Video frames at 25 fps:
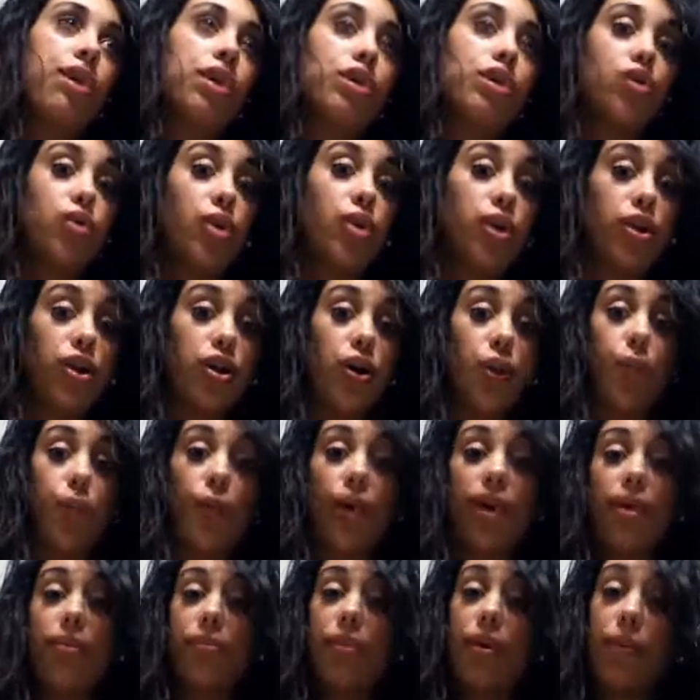So I don't know
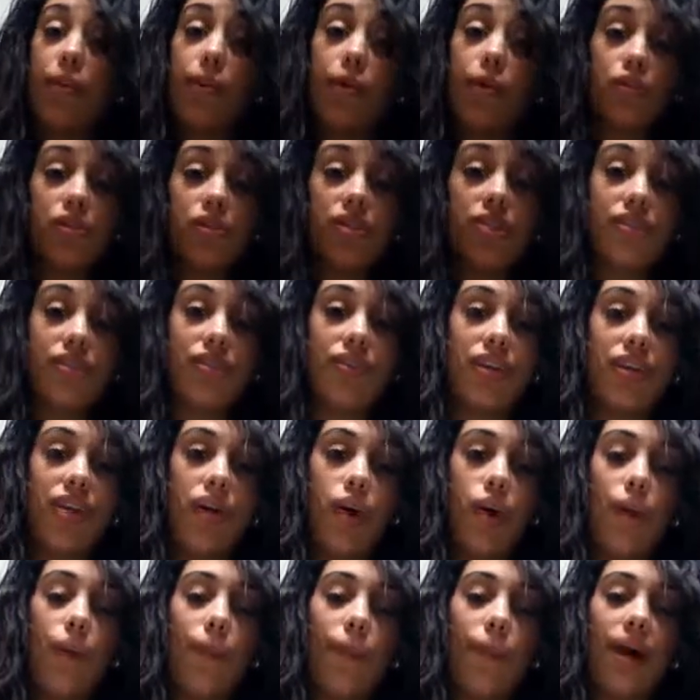when I'm going to post this
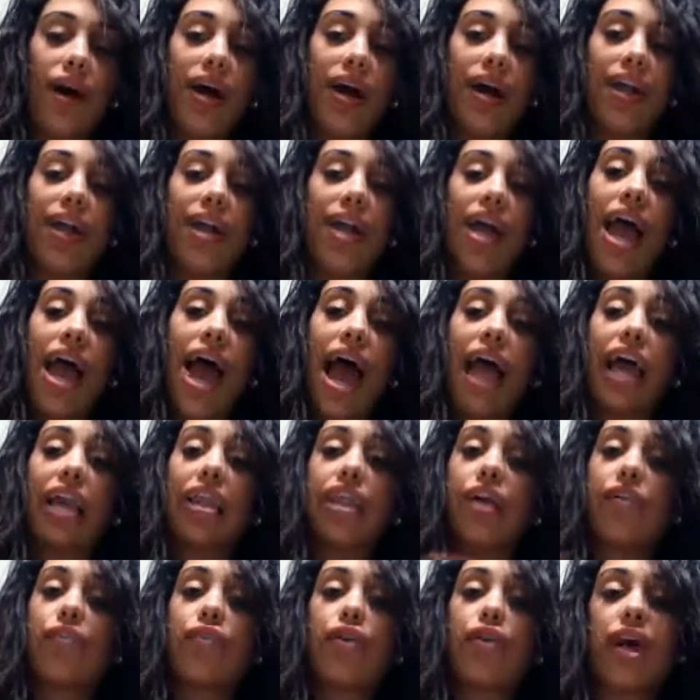video, but I
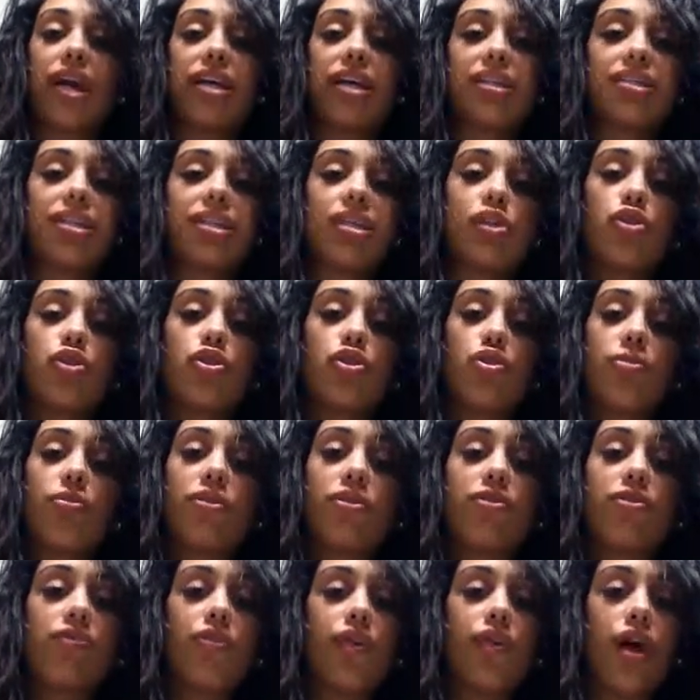love you guys. Thank you so
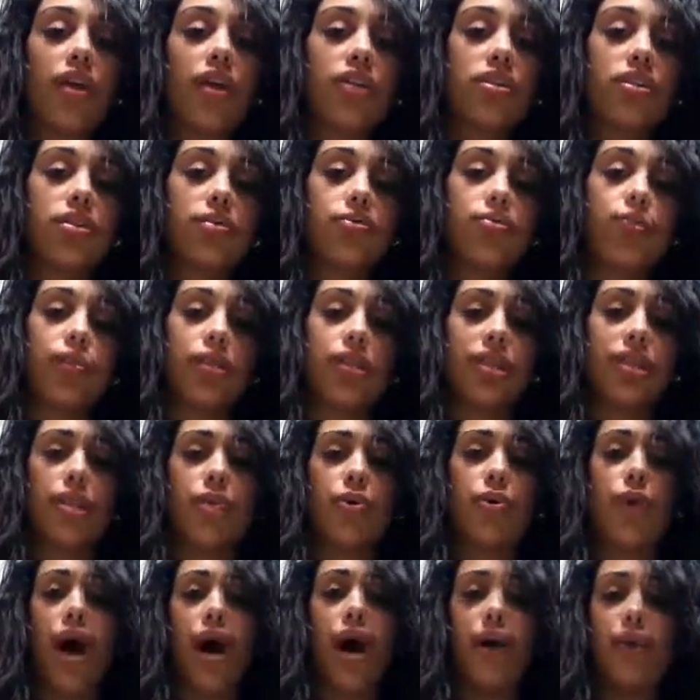much for all the support that
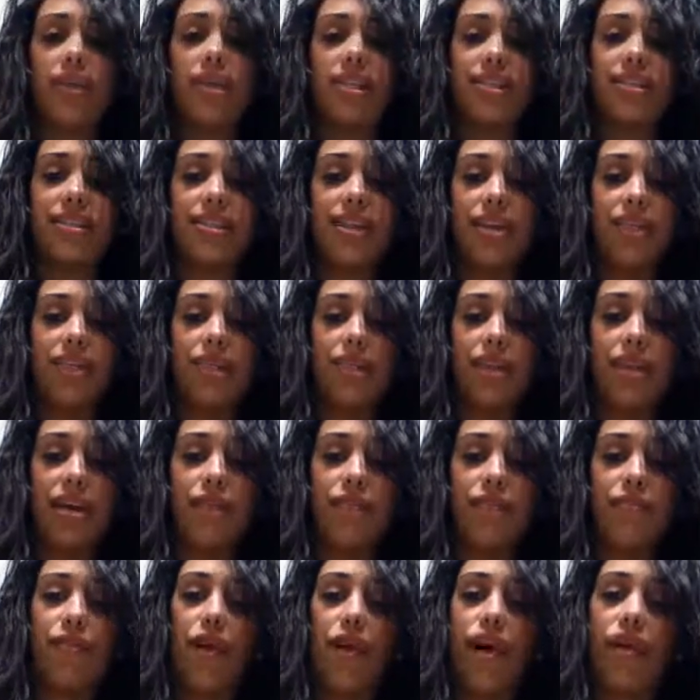you always give me,
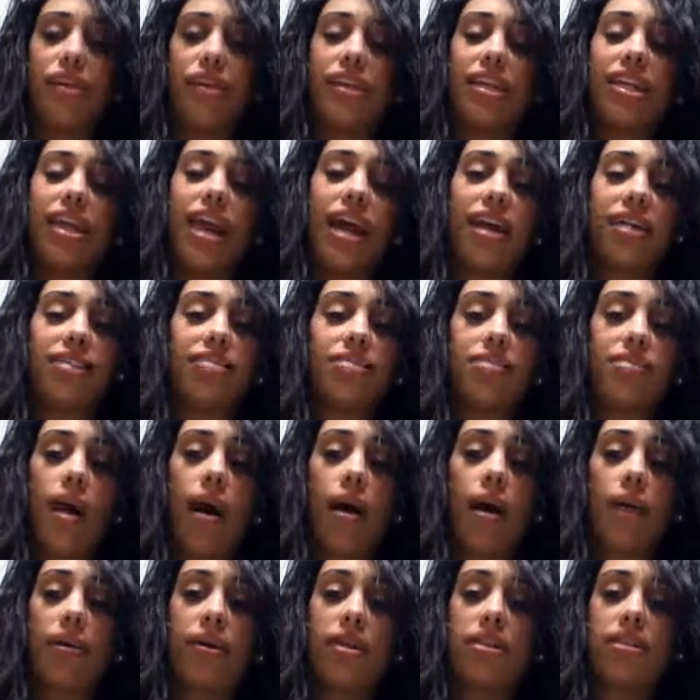for all the nice
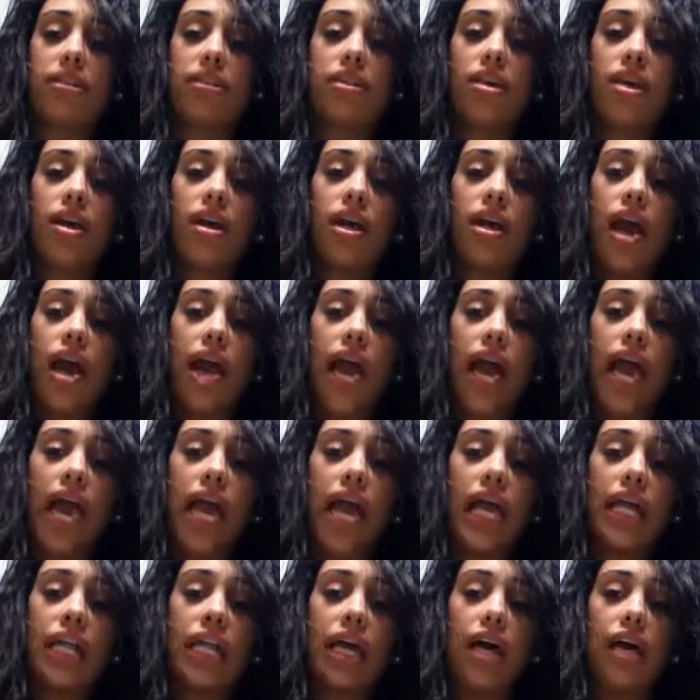comments
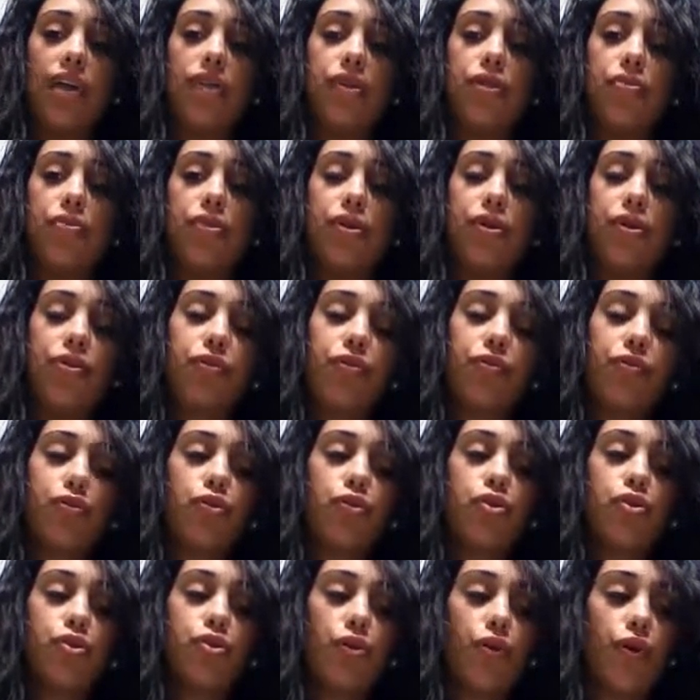and the beautiful
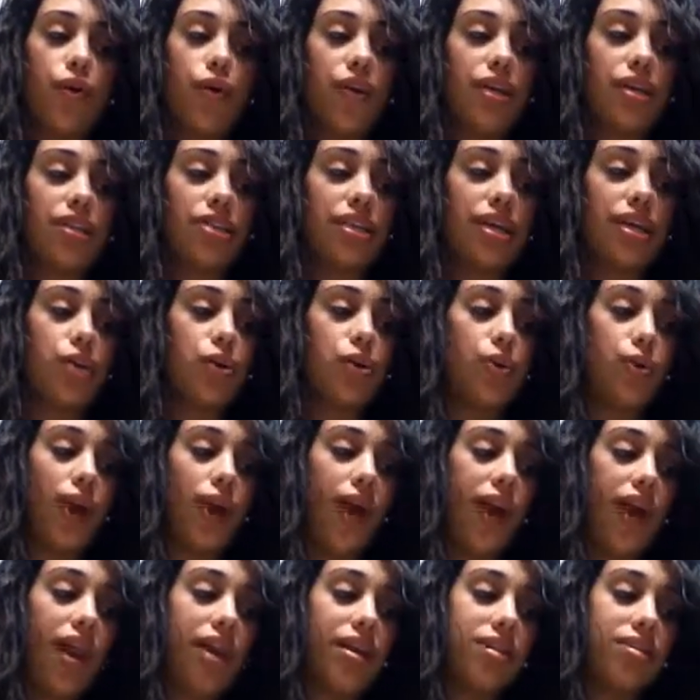stories that you
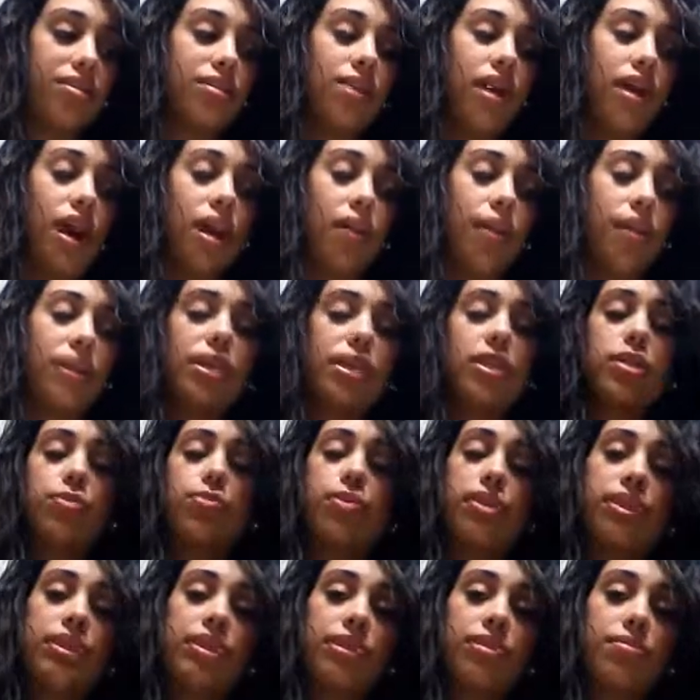guys
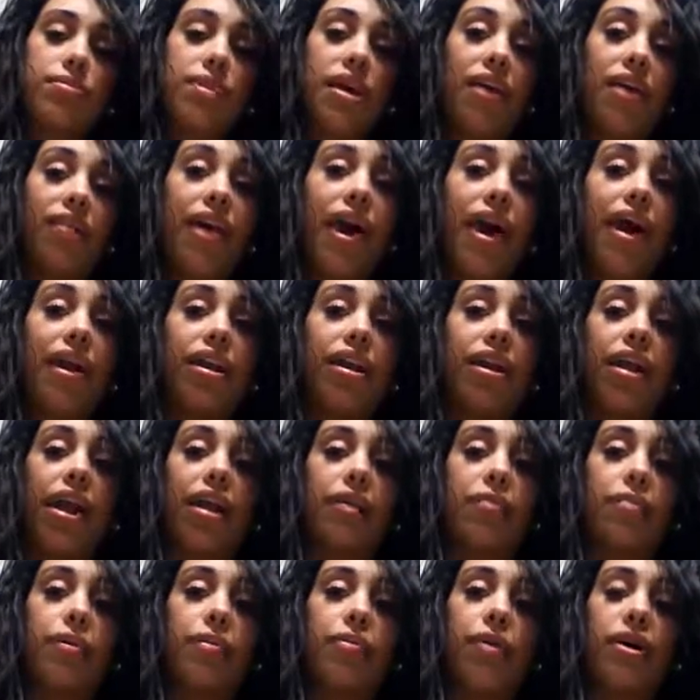expressed to me. I've had a lot
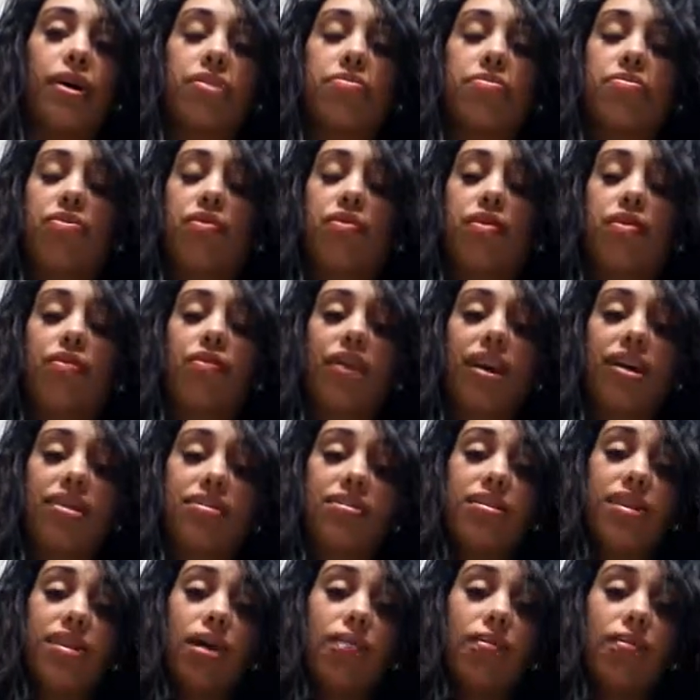of people ask me for advice,
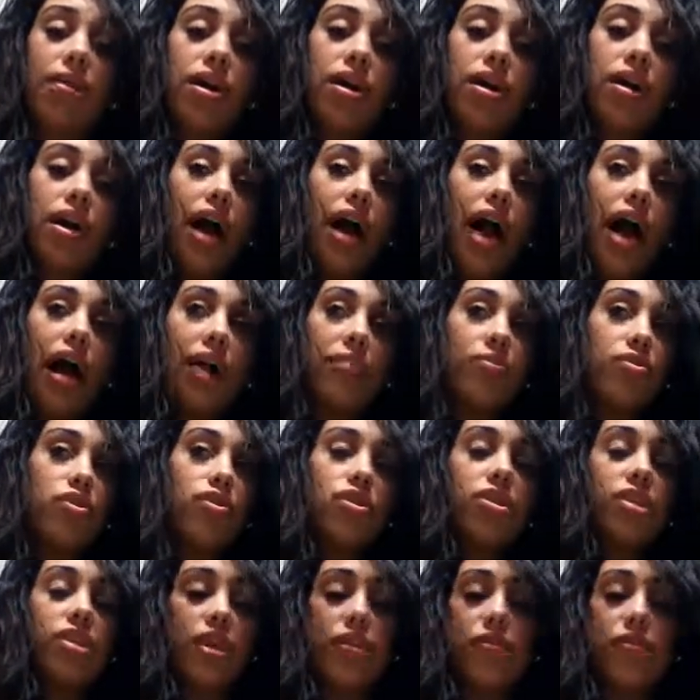and I'm
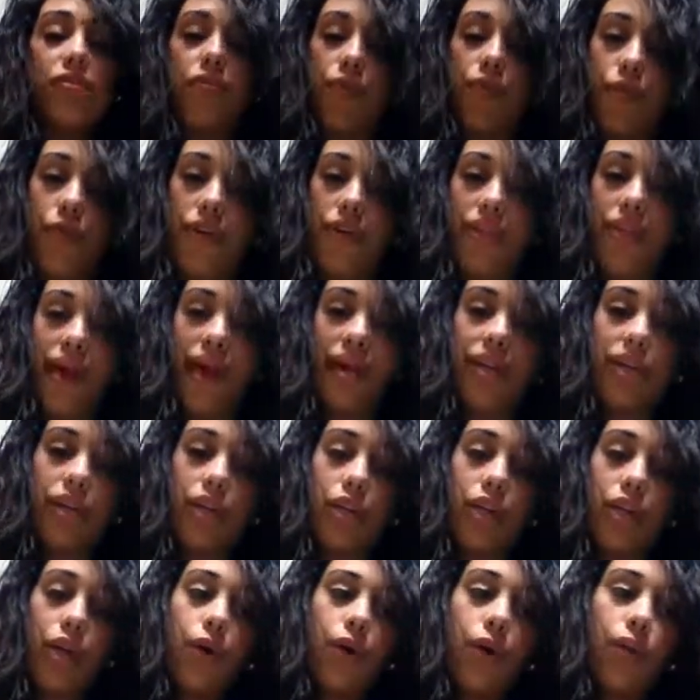just here for that. You
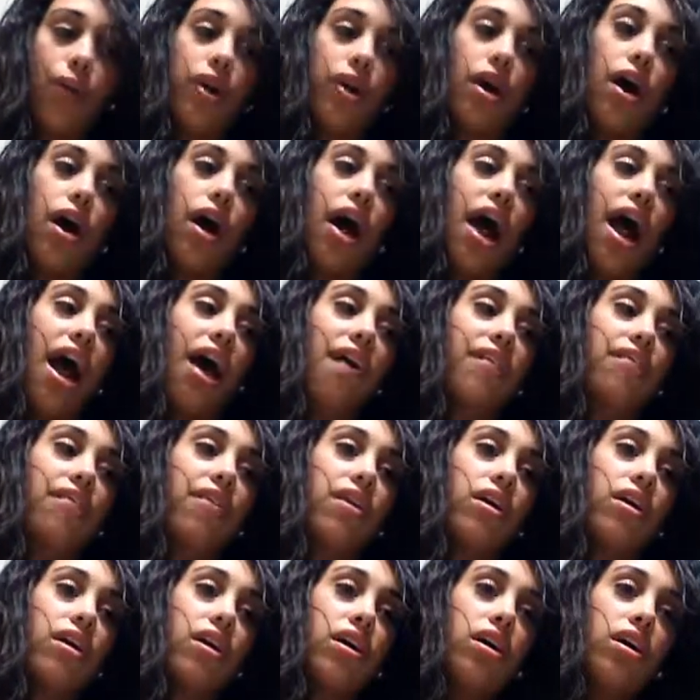know, we all have
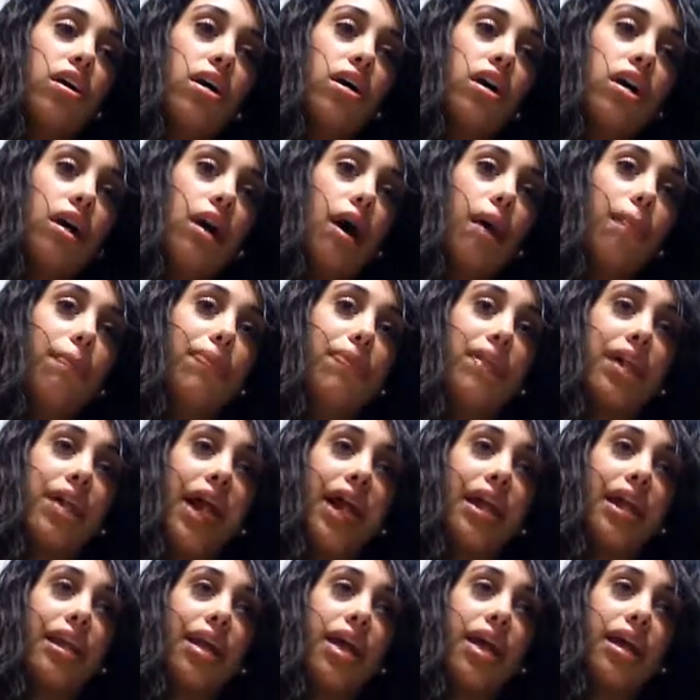a
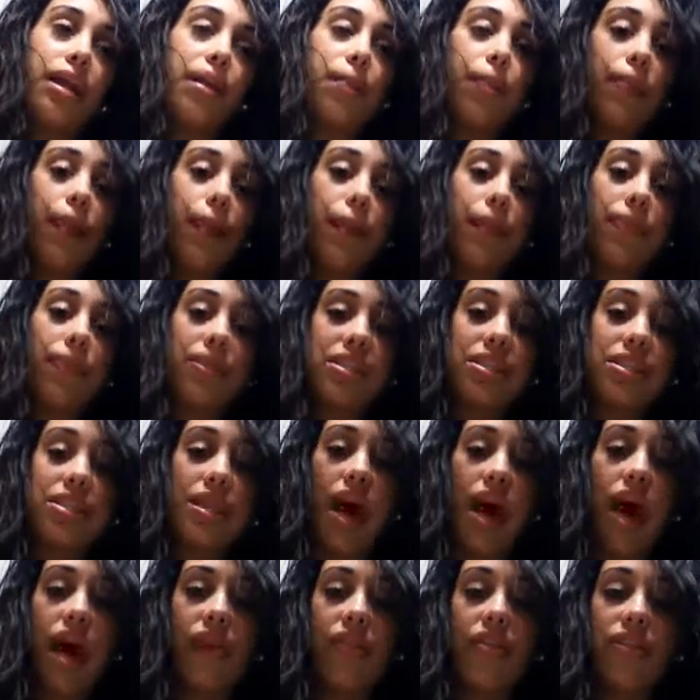plan and a purpose
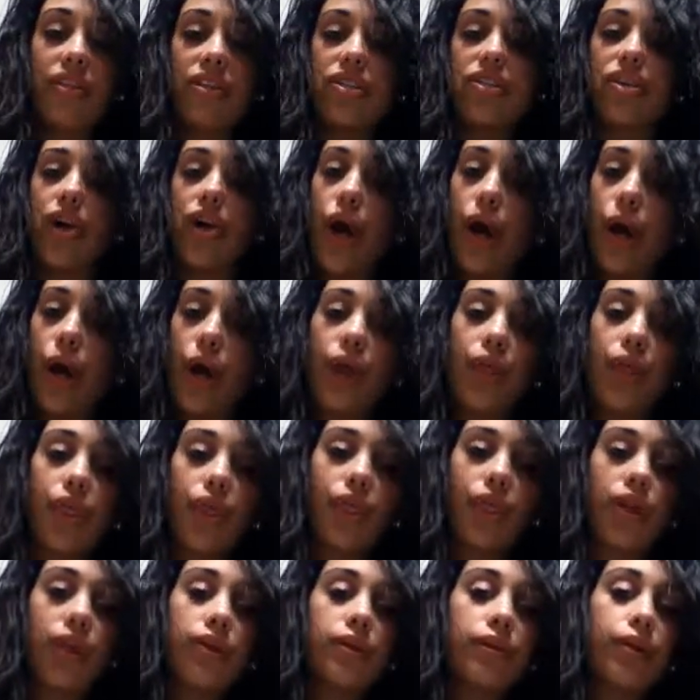on this
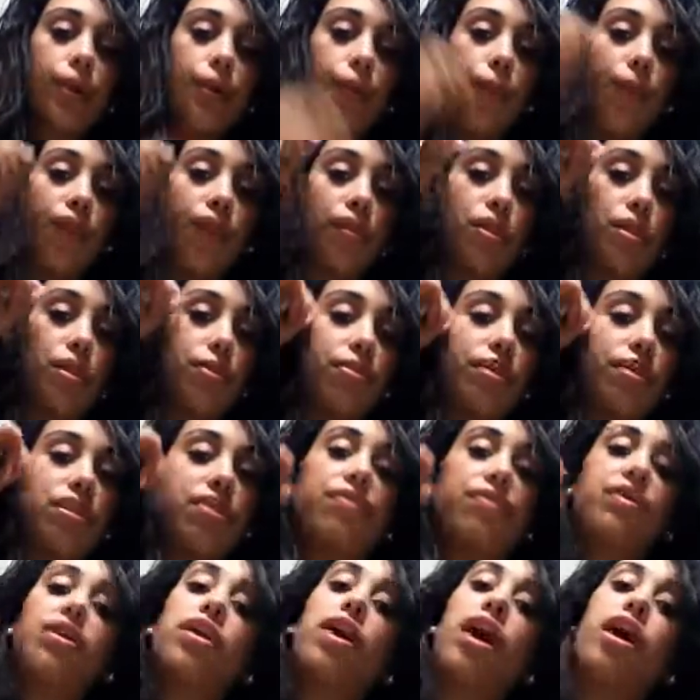earth, whether you
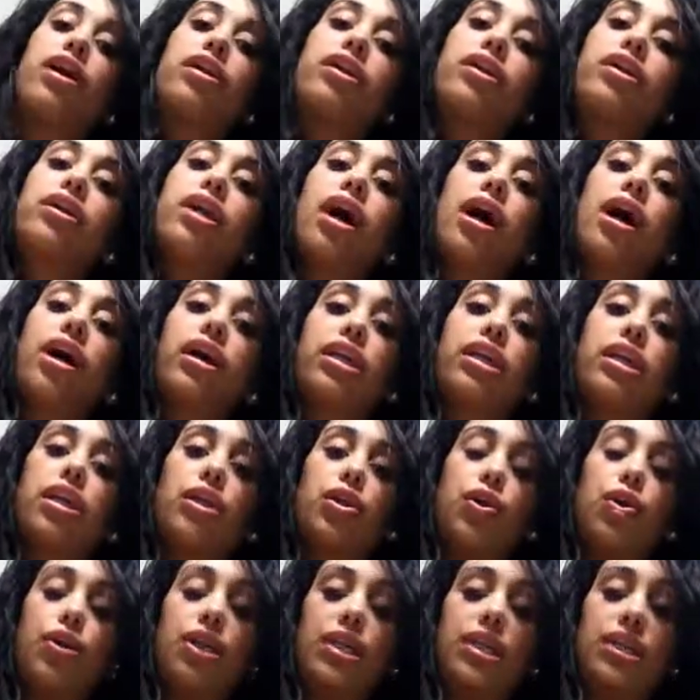believe in God or not, you
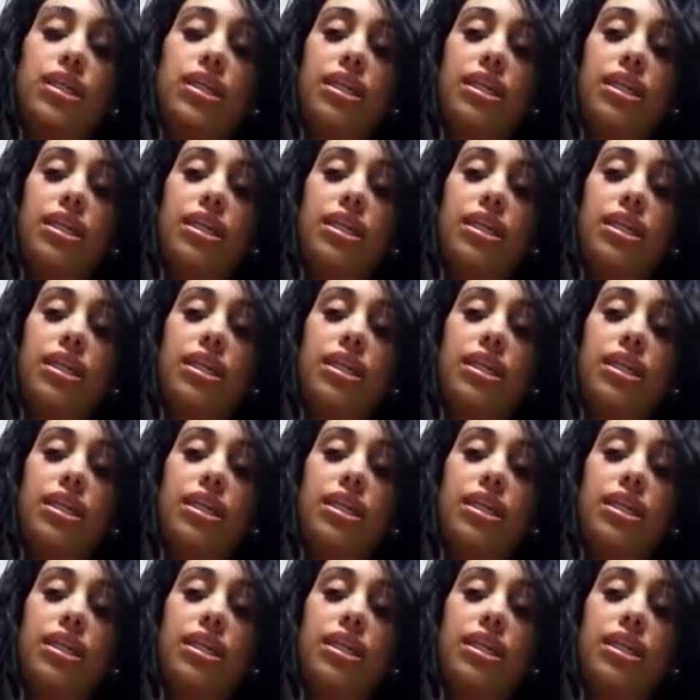know, he